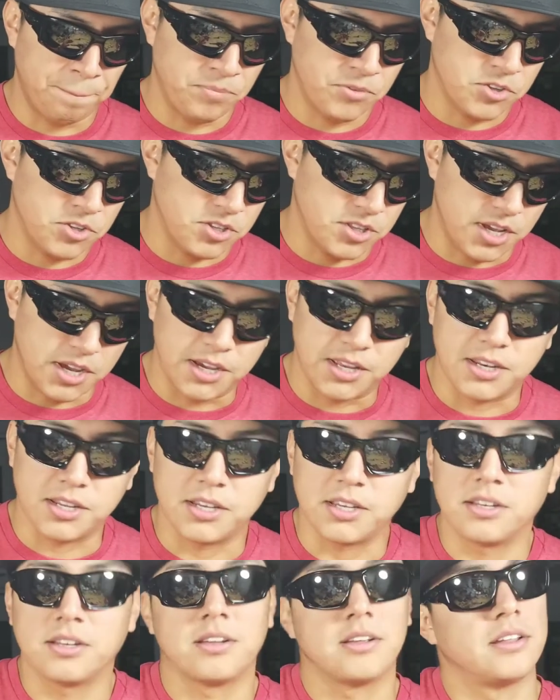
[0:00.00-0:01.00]
stain
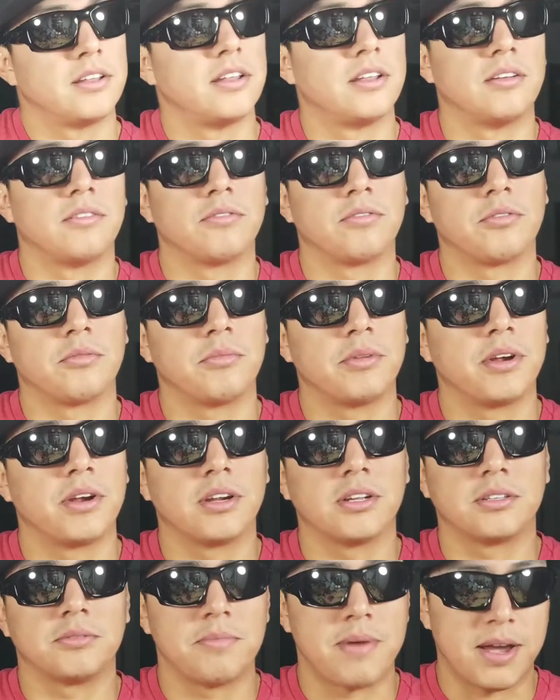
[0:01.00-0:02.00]
it, and then from there
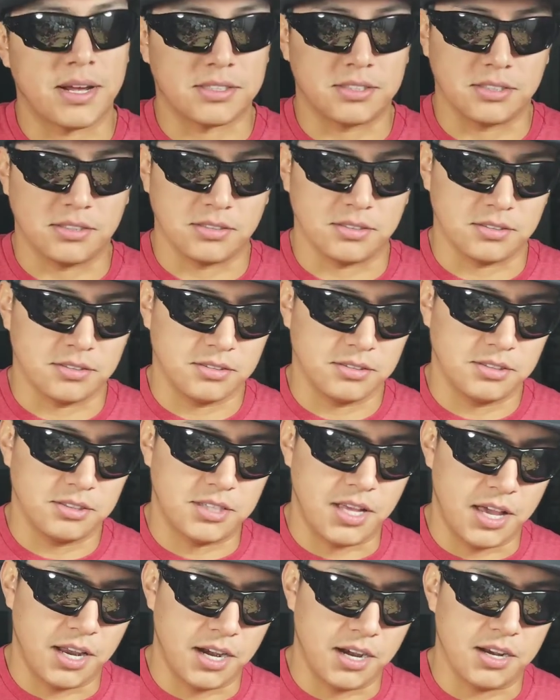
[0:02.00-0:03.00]
it's back to
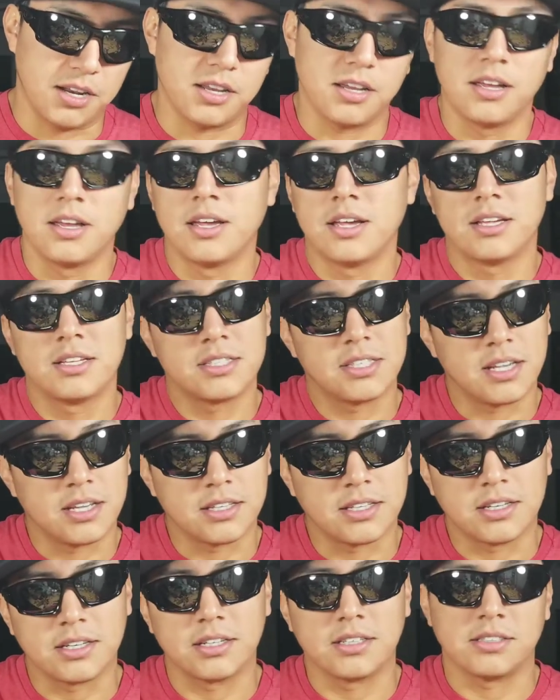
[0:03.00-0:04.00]
staining it,
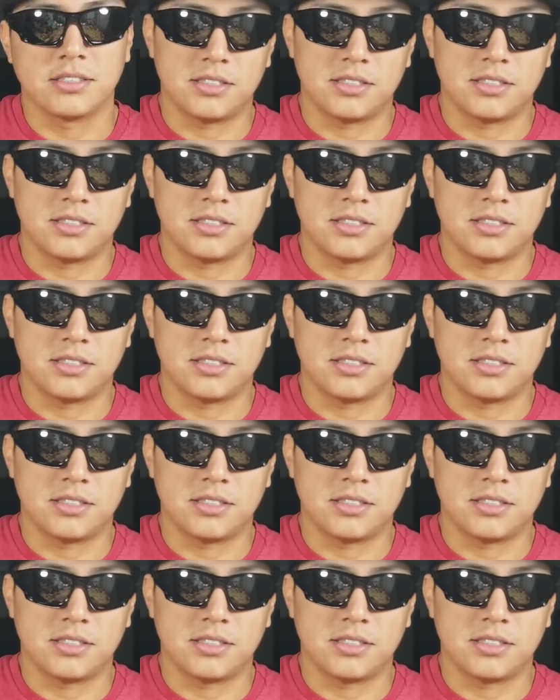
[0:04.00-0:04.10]
sanding it,